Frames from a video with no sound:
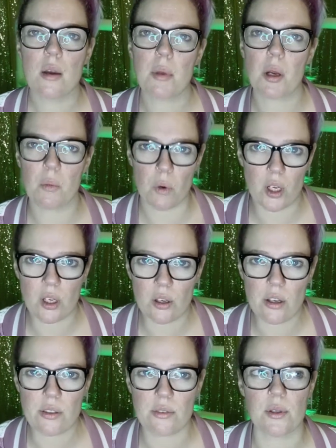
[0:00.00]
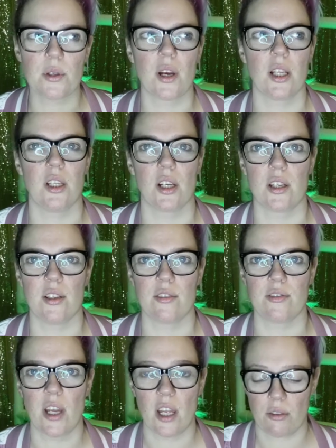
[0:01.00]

but I want to go through a lot of,